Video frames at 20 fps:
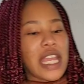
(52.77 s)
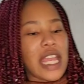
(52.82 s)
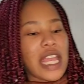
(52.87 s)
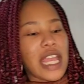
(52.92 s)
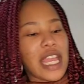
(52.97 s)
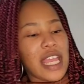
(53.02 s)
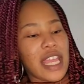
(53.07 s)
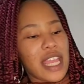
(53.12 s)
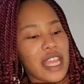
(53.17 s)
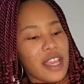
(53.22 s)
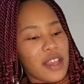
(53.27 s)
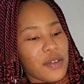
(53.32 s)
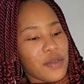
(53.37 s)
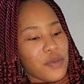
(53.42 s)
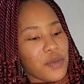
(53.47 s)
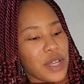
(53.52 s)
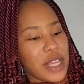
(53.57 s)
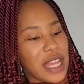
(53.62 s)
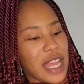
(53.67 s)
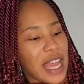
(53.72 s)
and
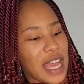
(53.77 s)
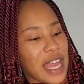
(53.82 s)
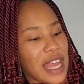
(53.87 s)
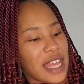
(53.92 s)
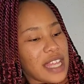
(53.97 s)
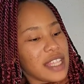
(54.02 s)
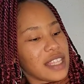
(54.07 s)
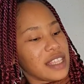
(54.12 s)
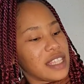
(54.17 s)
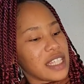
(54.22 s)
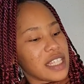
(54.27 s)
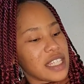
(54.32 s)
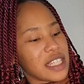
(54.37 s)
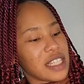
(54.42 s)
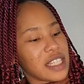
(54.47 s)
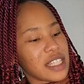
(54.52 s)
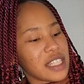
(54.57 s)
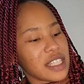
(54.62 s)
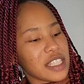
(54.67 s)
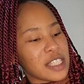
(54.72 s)
we got
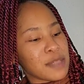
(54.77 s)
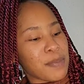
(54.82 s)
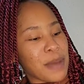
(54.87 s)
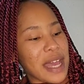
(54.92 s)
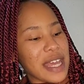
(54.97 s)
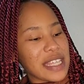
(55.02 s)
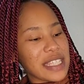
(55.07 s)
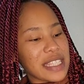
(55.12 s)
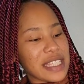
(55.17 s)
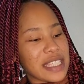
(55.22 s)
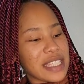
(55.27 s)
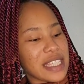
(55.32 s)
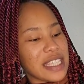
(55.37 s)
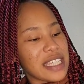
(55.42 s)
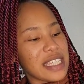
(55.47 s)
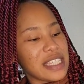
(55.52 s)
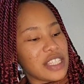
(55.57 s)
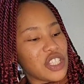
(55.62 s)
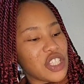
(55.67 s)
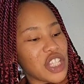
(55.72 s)
the
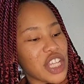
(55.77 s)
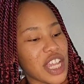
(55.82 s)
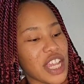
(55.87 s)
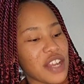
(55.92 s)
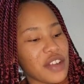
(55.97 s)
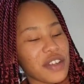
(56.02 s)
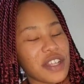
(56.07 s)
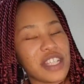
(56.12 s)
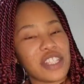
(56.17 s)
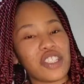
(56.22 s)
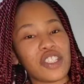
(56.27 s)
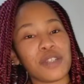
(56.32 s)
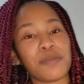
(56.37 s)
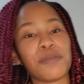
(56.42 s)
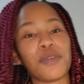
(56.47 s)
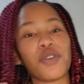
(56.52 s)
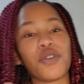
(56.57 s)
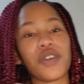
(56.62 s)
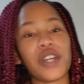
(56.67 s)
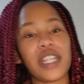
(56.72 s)
spicy cherry
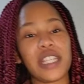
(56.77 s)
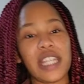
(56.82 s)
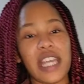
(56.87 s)
chamoy.